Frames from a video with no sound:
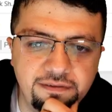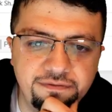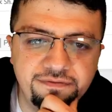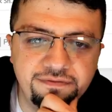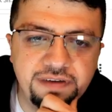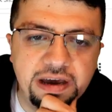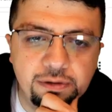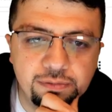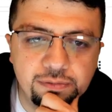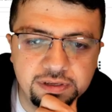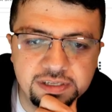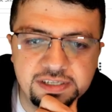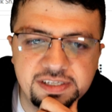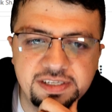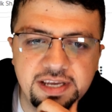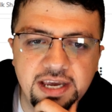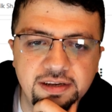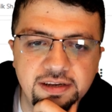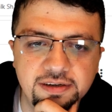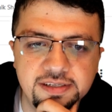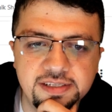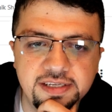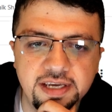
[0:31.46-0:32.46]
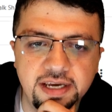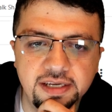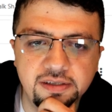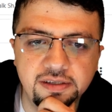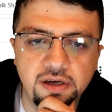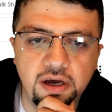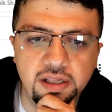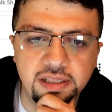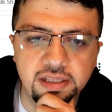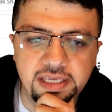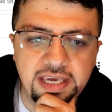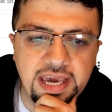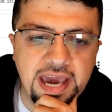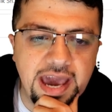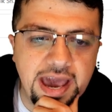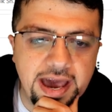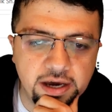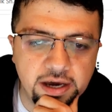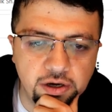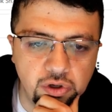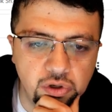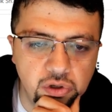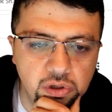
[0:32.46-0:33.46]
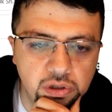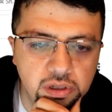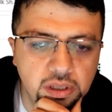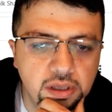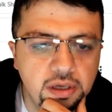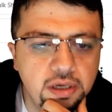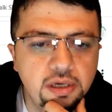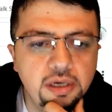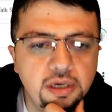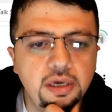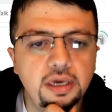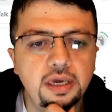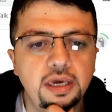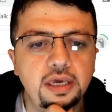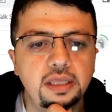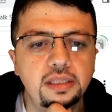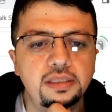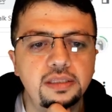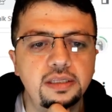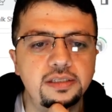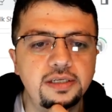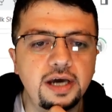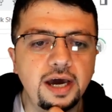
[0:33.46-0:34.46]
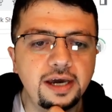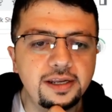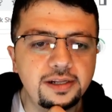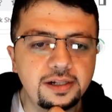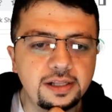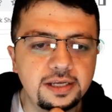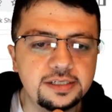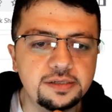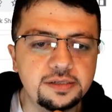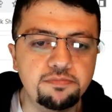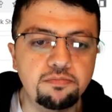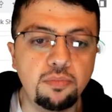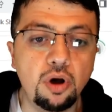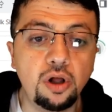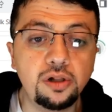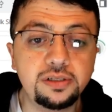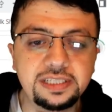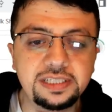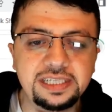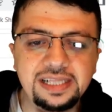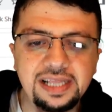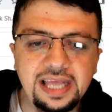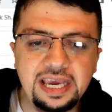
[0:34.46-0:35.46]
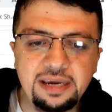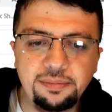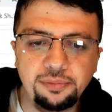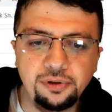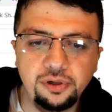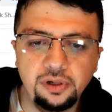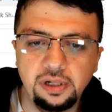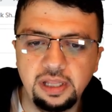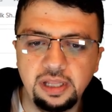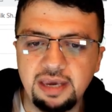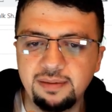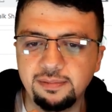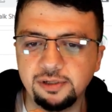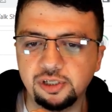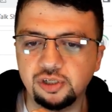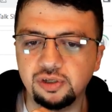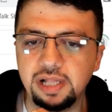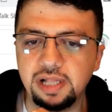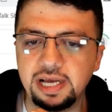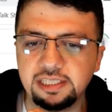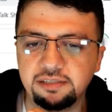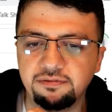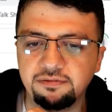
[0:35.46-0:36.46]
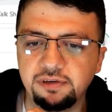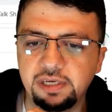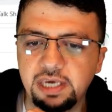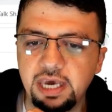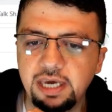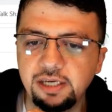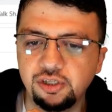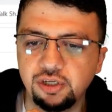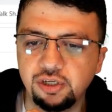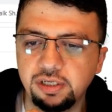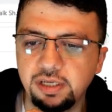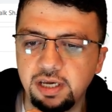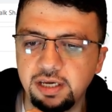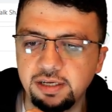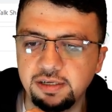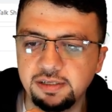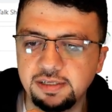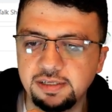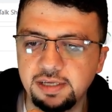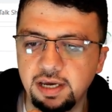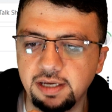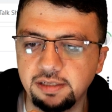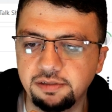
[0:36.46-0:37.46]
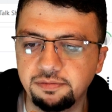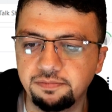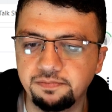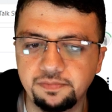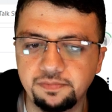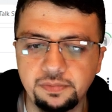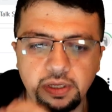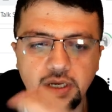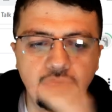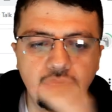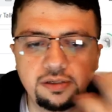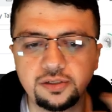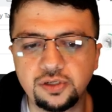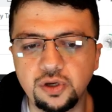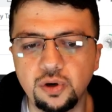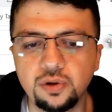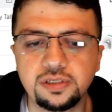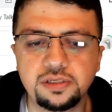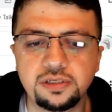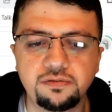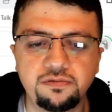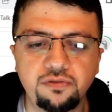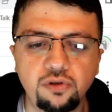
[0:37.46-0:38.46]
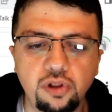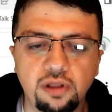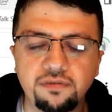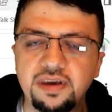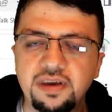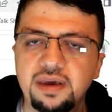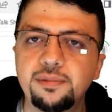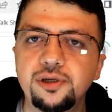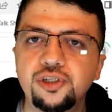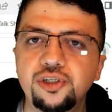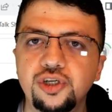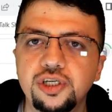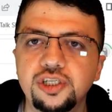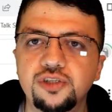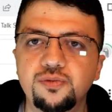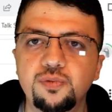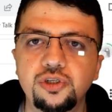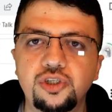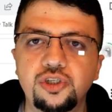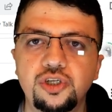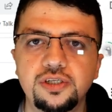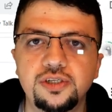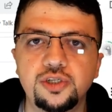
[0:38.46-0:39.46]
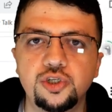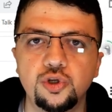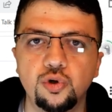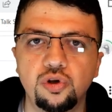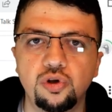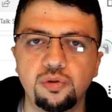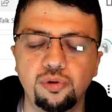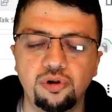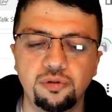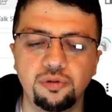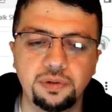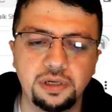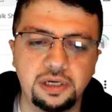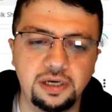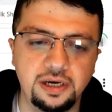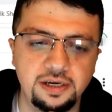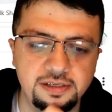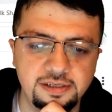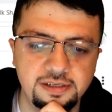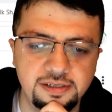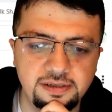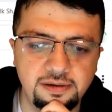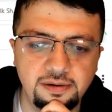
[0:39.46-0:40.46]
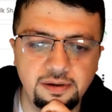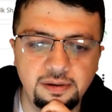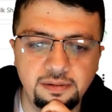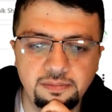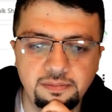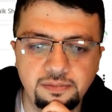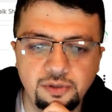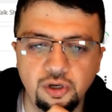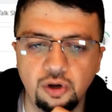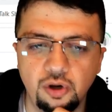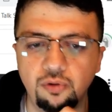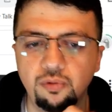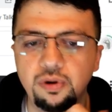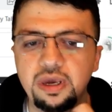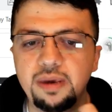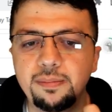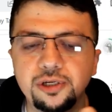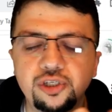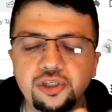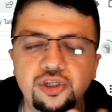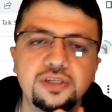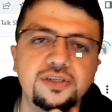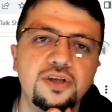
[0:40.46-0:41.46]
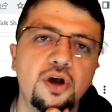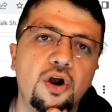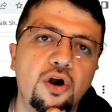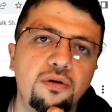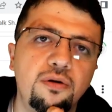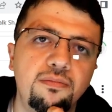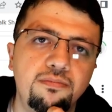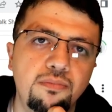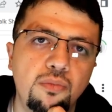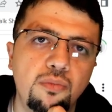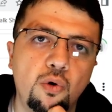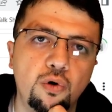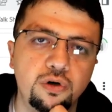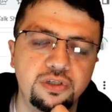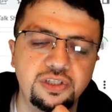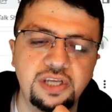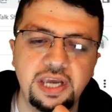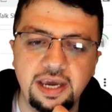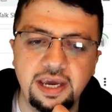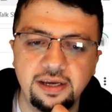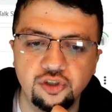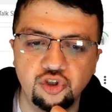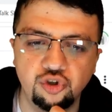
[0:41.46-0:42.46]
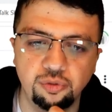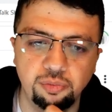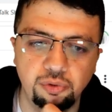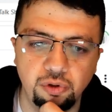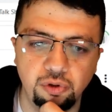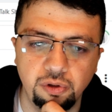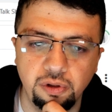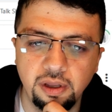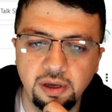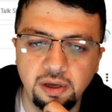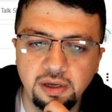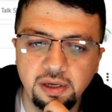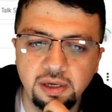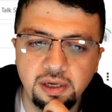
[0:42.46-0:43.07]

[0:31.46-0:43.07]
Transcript: I found this dataset on Kaggle. The title is Multi-Label Image Classification Dataset. So it's full of images, which is suitable because, you know, images are more tangible